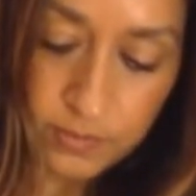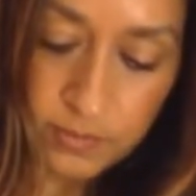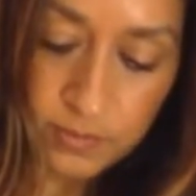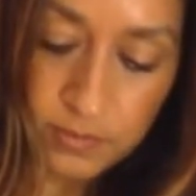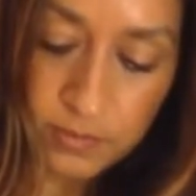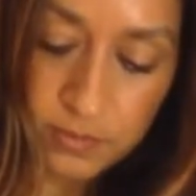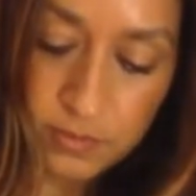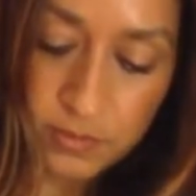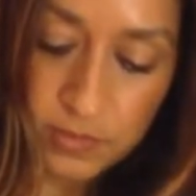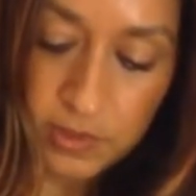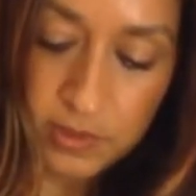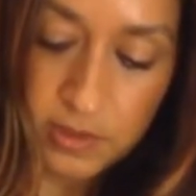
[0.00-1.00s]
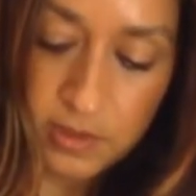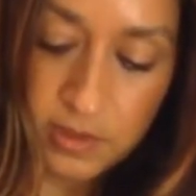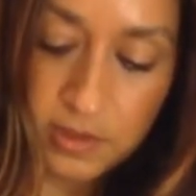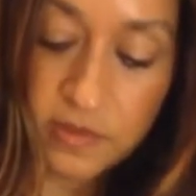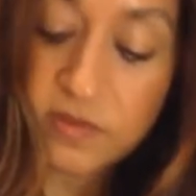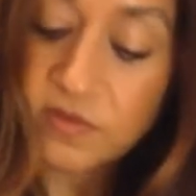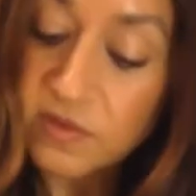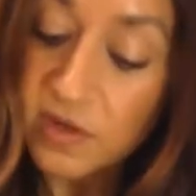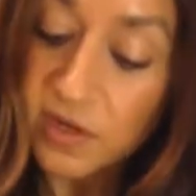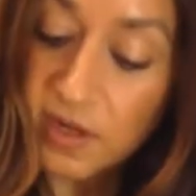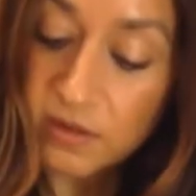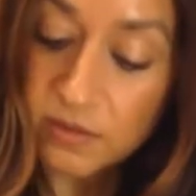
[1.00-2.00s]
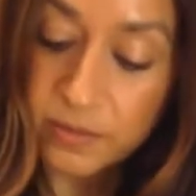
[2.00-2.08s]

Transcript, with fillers: And this is going to get a